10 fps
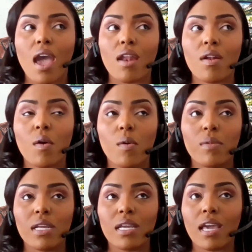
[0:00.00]
and an
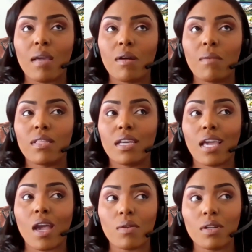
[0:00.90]
opening came up in the
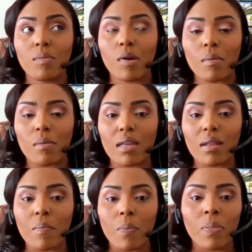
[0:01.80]
accounting department.